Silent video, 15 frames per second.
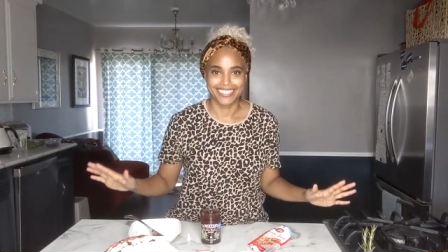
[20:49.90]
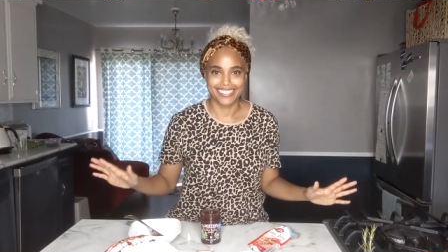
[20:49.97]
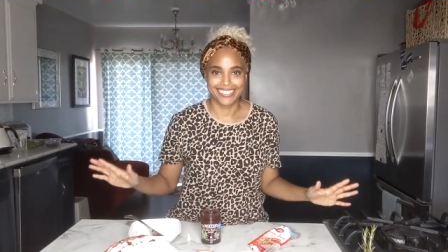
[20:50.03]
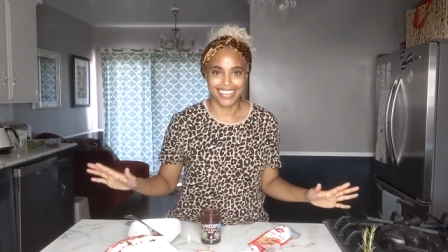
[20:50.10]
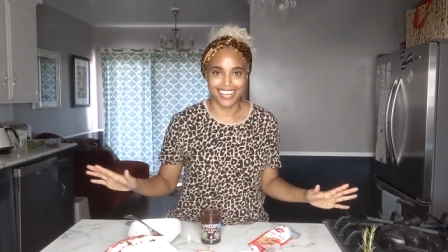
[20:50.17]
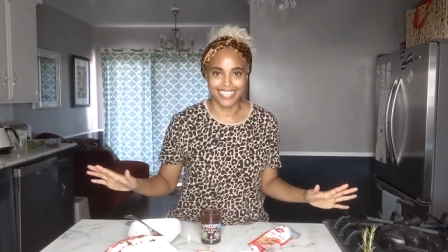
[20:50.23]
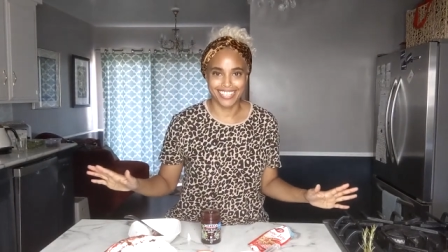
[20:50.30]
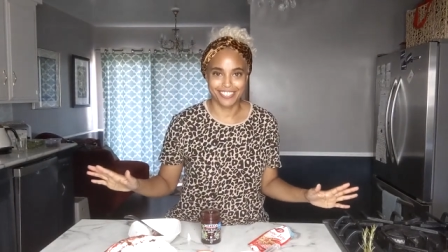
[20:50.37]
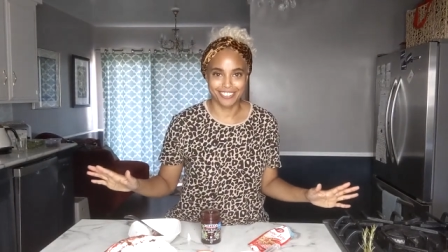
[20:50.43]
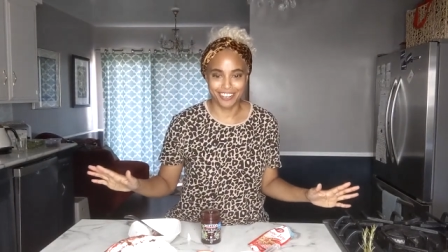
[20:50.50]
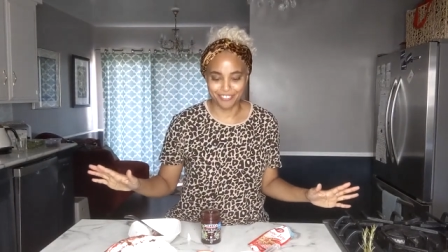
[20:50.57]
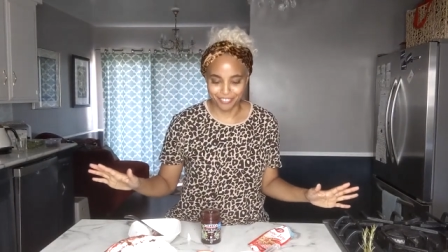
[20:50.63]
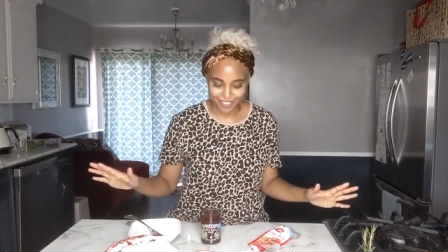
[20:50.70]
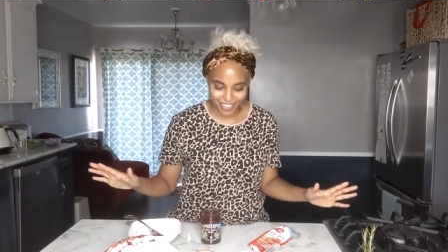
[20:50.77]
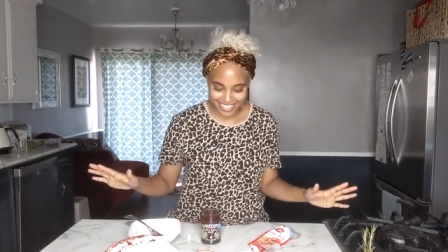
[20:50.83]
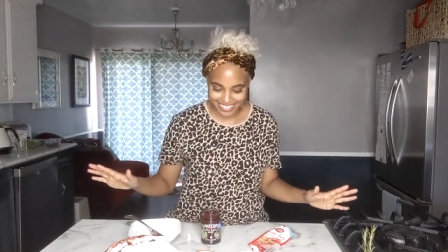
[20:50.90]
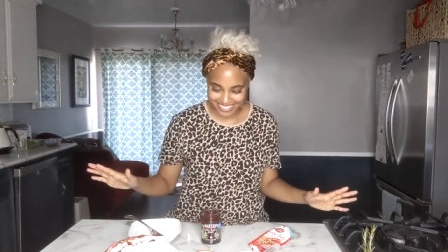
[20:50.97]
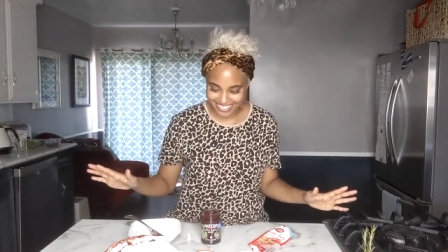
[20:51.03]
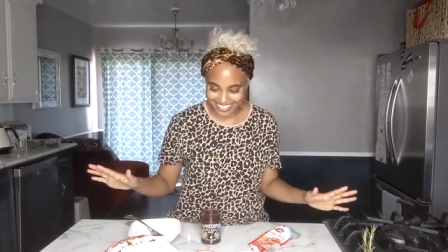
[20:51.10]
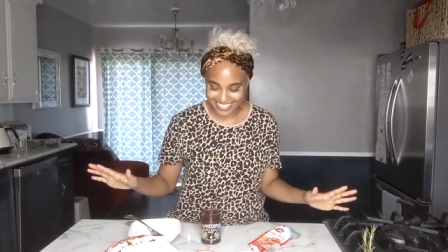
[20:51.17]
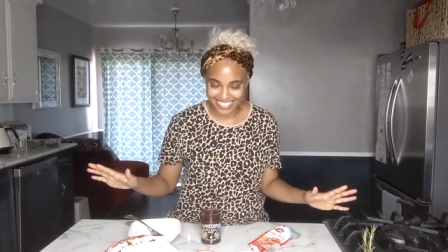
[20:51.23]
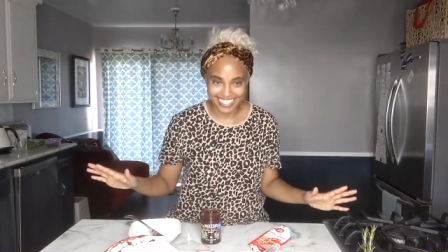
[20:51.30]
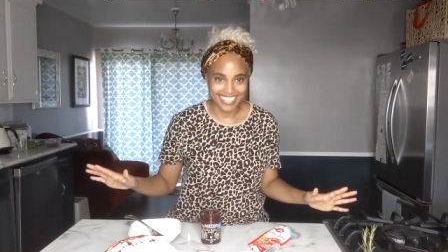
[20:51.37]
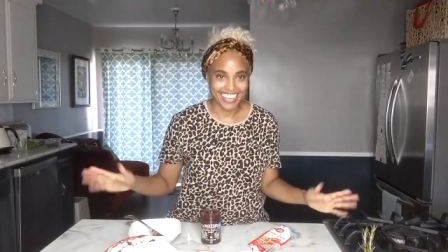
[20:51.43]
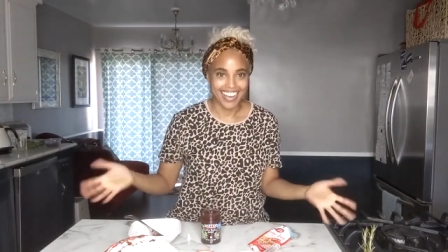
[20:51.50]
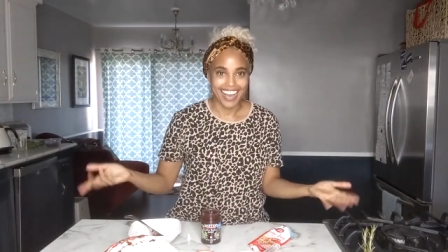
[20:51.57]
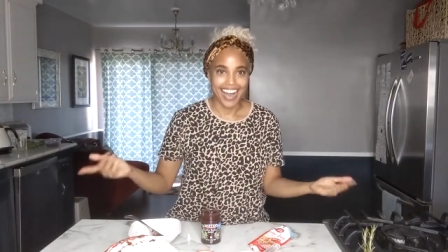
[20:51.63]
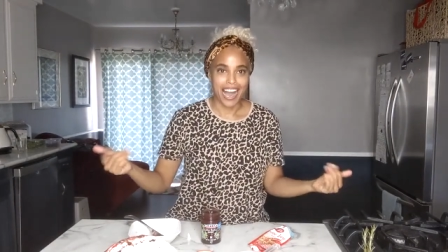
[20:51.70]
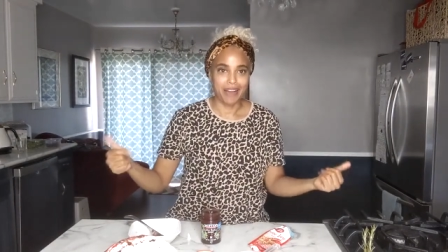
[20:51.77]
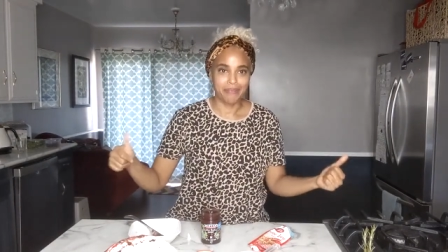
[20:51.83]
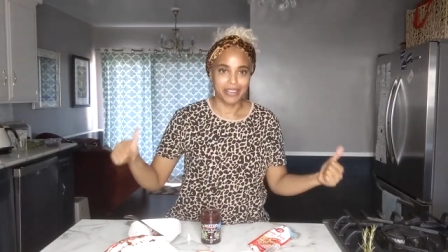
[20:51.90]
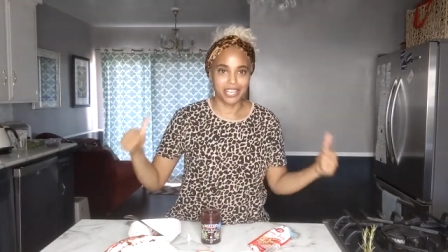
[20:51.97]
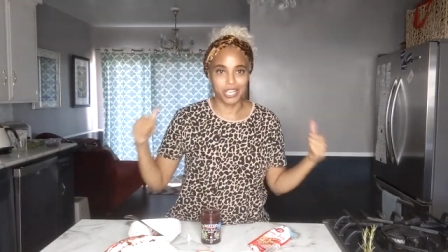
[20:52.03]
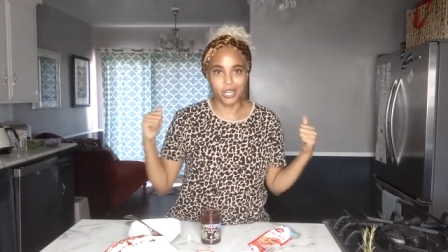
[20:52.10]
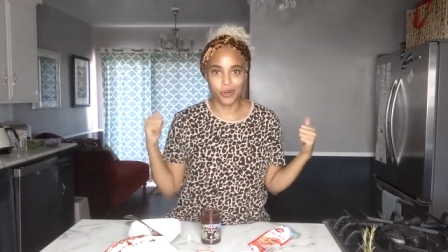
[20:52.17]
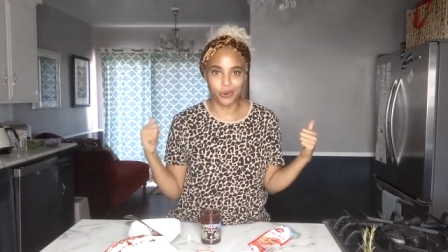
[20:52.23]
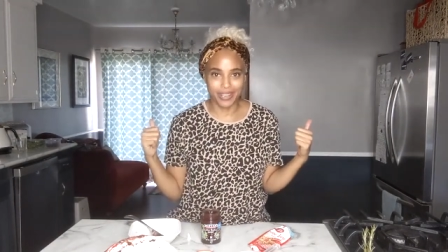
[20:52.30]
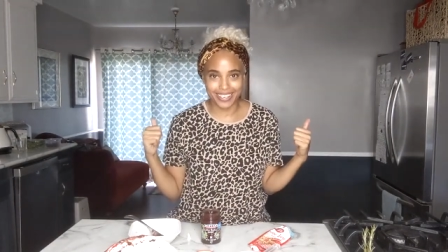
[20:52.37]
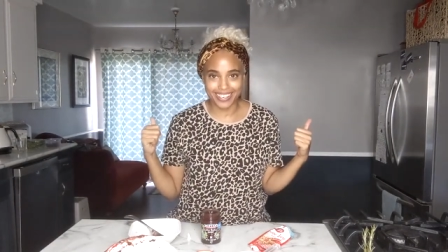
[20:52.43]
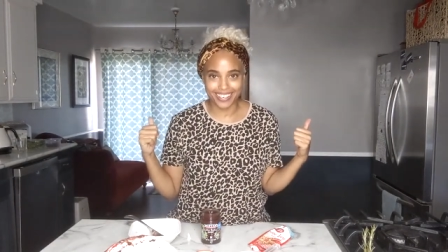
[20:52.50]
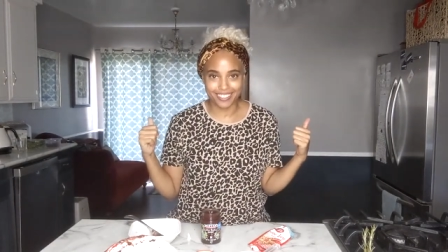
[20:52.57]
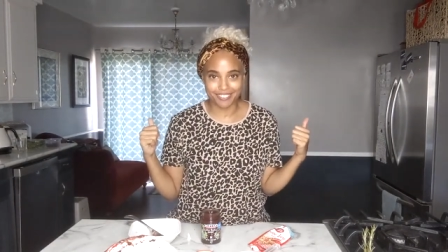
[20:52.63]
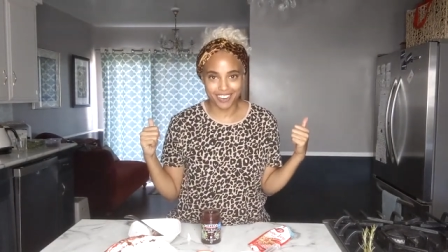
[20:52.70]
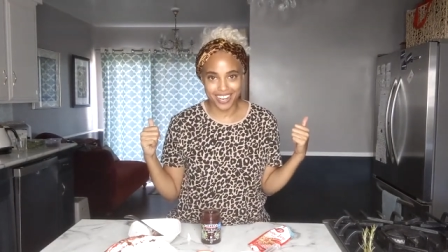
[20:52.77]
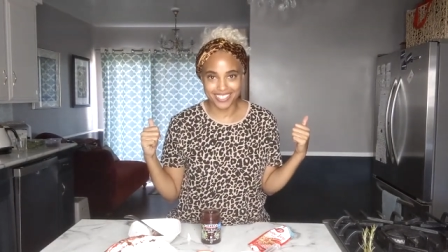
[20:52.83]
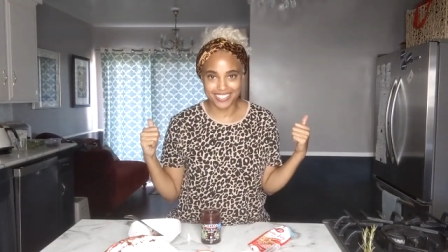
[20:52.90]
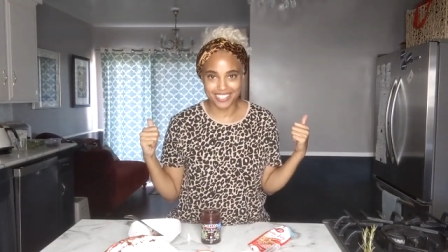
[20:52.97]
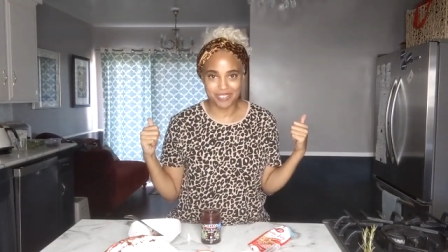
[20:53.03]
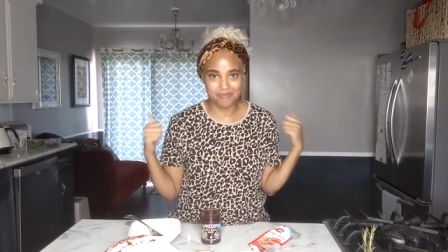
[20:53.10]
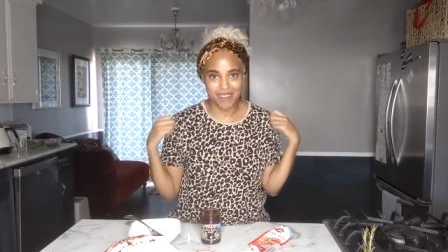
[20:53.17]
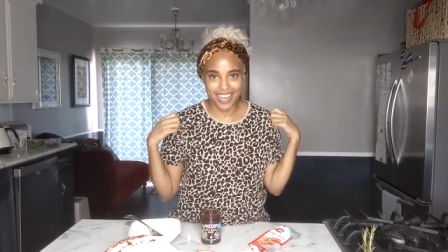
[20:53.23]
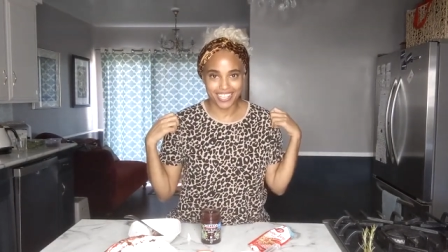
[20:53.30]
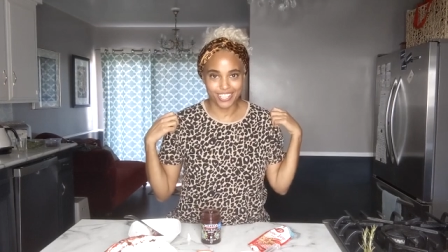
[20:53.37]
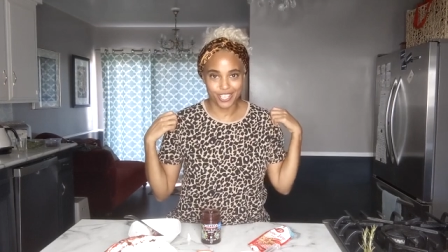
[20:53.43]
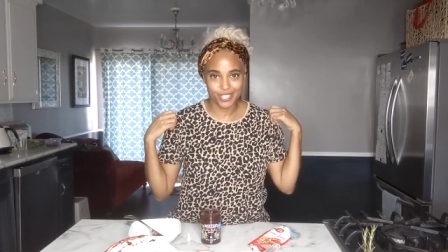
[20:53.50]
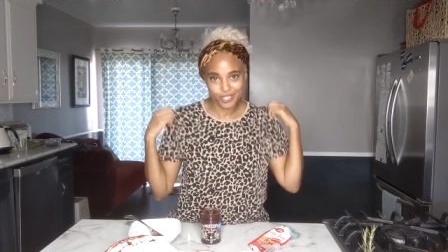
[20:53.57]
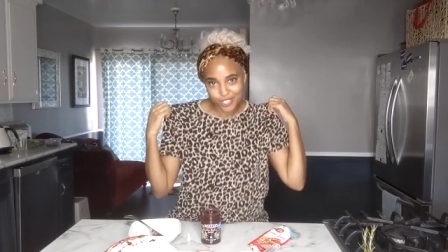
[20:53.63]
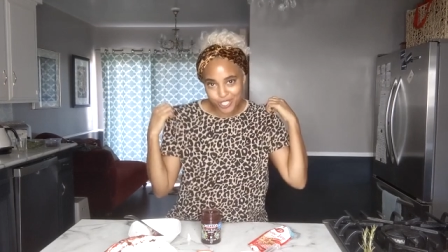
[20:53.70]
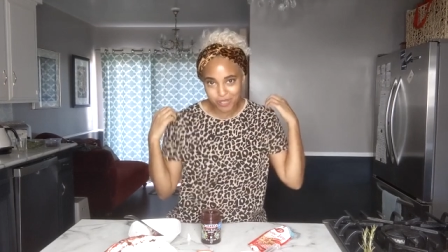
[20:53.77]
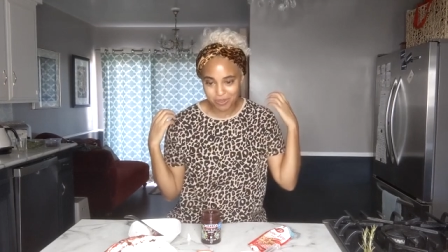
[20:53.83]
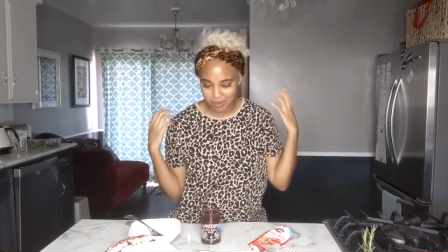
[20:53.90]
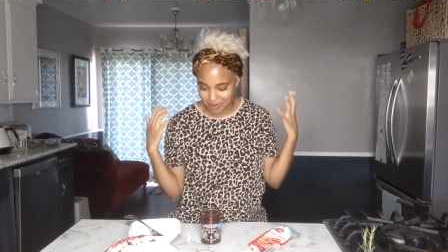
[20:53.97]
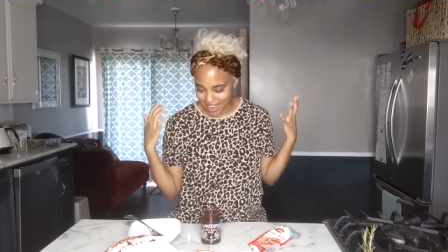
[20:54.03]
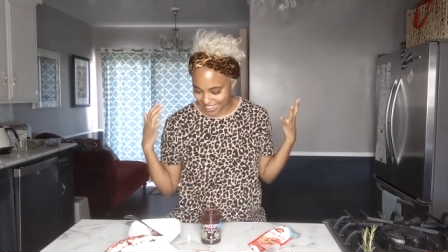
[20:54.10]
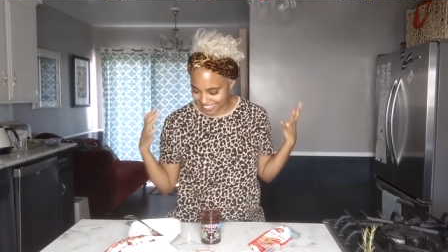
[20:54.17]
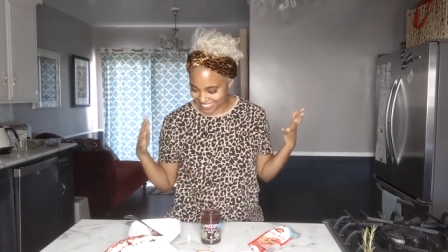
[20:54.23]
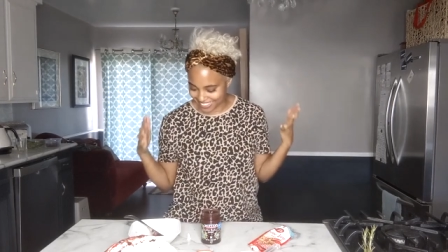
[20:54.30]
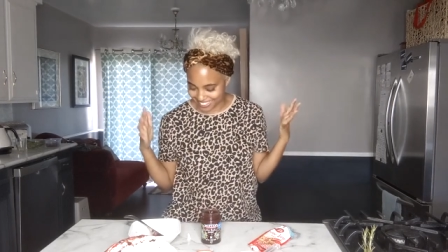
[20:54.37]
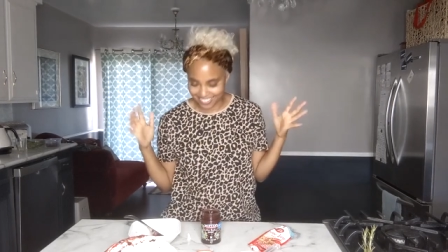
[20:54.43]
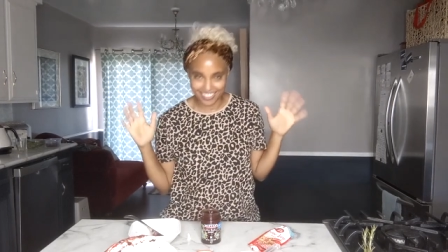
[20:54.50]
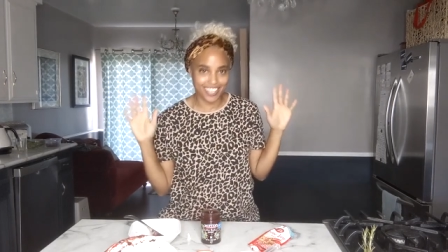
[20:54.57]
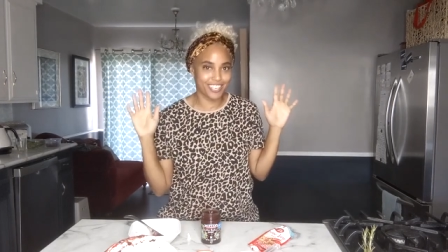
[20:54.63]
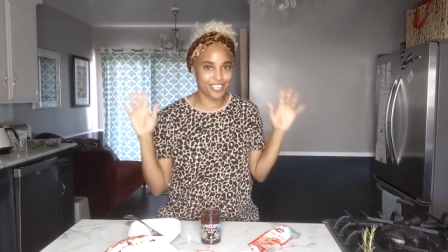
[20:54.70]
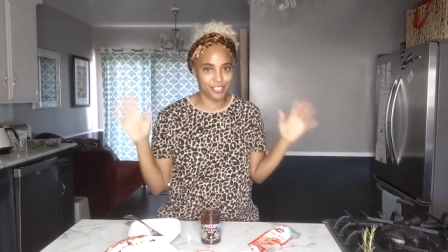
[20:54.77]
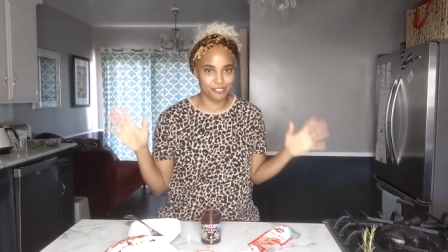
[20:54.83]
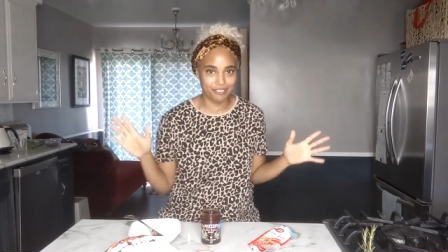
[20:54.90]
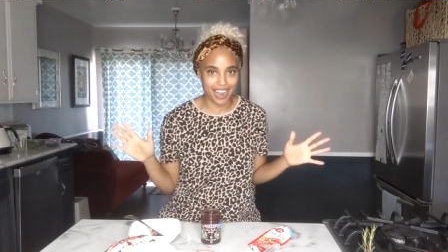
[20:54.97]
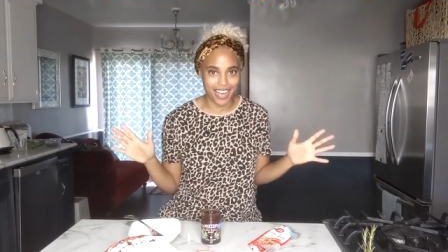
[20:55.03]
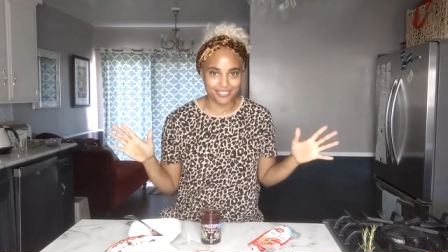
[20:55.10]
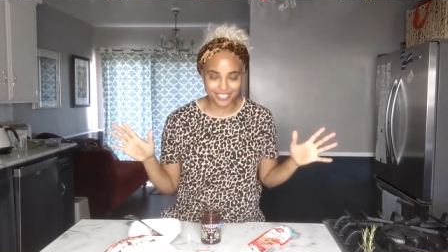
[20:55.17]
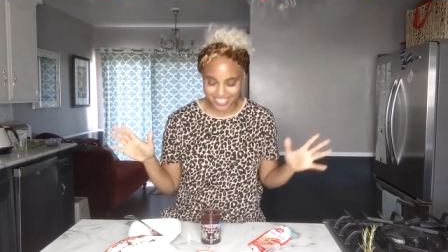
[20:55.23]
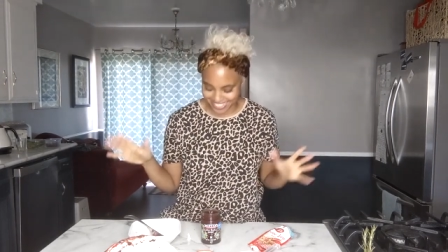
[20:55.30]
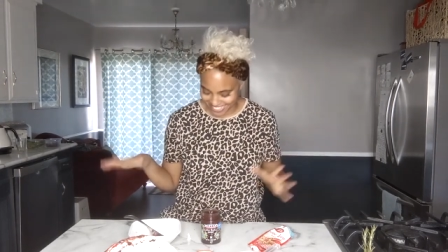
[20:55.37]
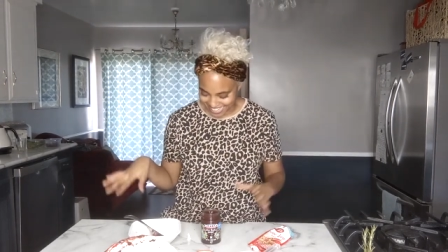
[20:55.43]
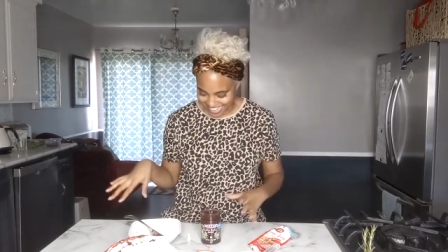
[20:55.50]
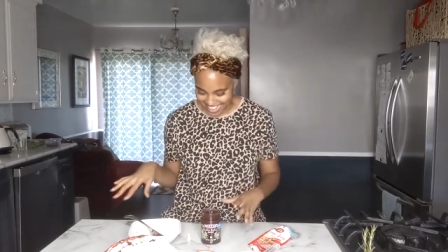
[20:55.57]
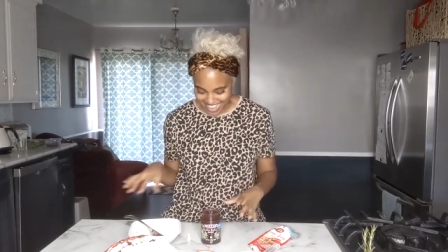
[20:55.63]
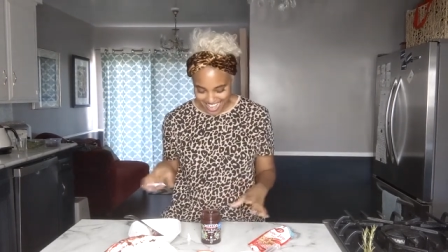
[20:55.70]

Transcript: disaster avoided. I made a quick run to my local supermarket, thank you Ralph's,